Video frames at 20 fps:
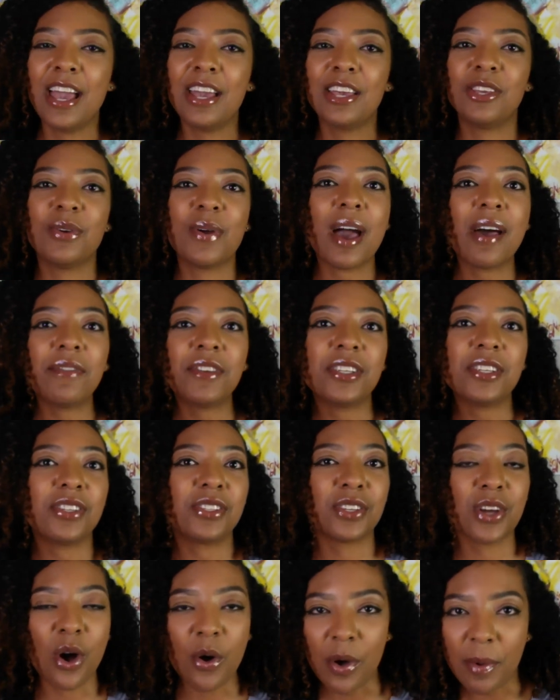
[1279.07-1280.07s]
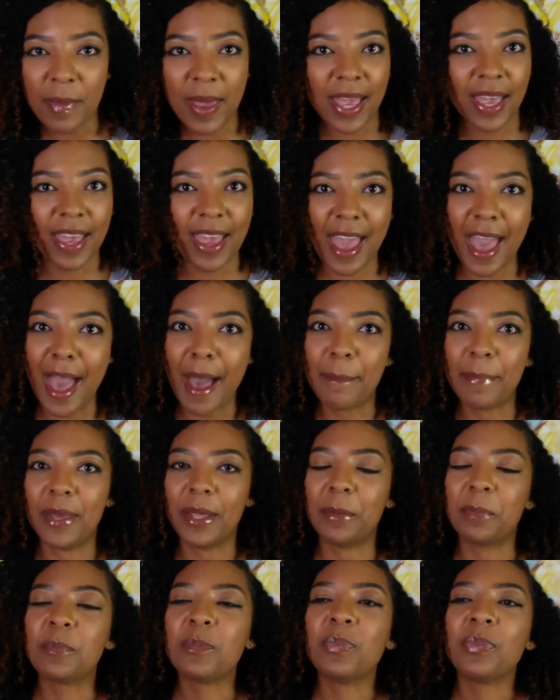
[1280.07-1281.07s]
You have to just go and make it
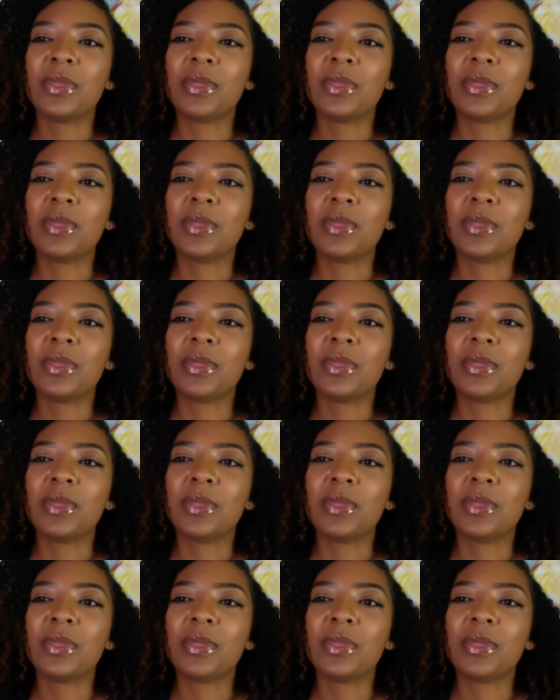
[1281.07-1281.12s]
happen.